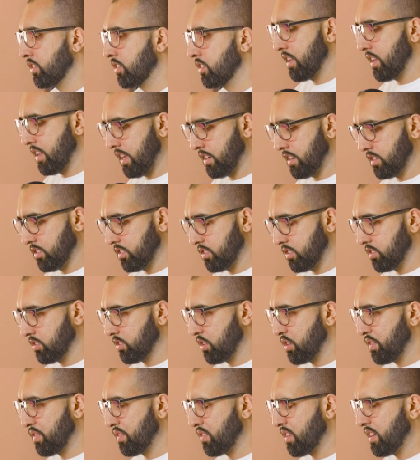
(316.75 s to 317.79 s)
And that should just
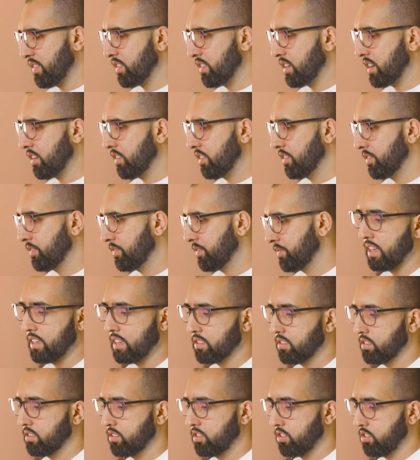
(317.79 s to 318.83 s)
go forever now.
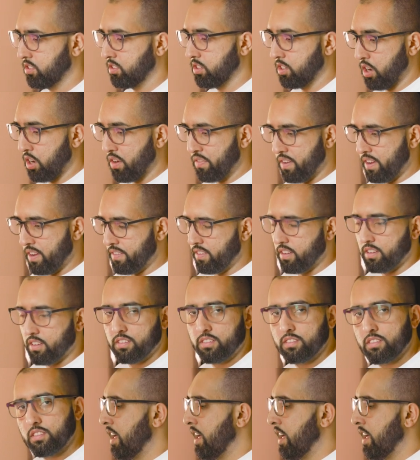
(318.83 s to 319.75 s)
That's just gonna go forever.